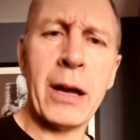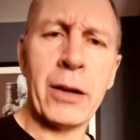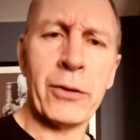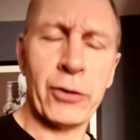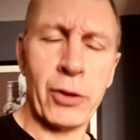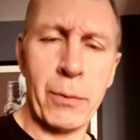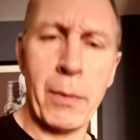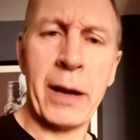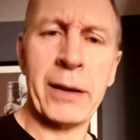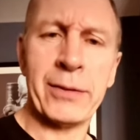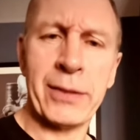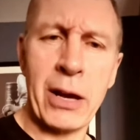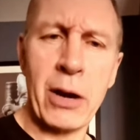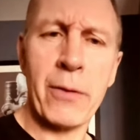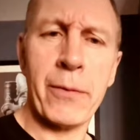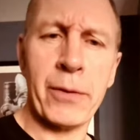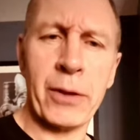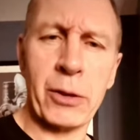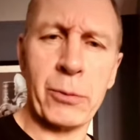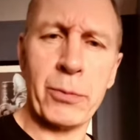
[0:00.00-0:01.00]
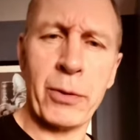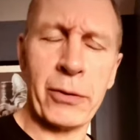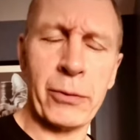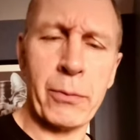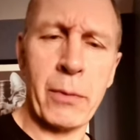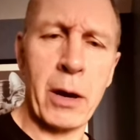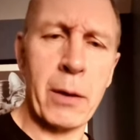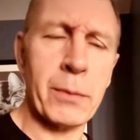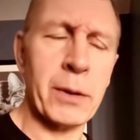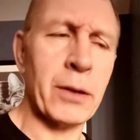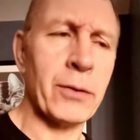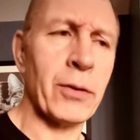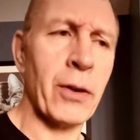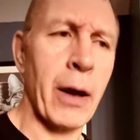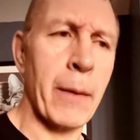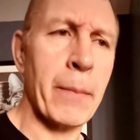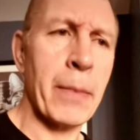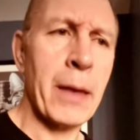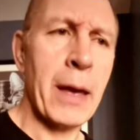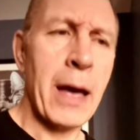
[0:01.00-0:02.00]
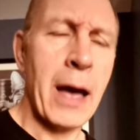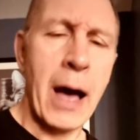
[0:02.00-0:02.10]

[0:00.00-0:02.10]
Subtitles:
to myself at this present moment in time.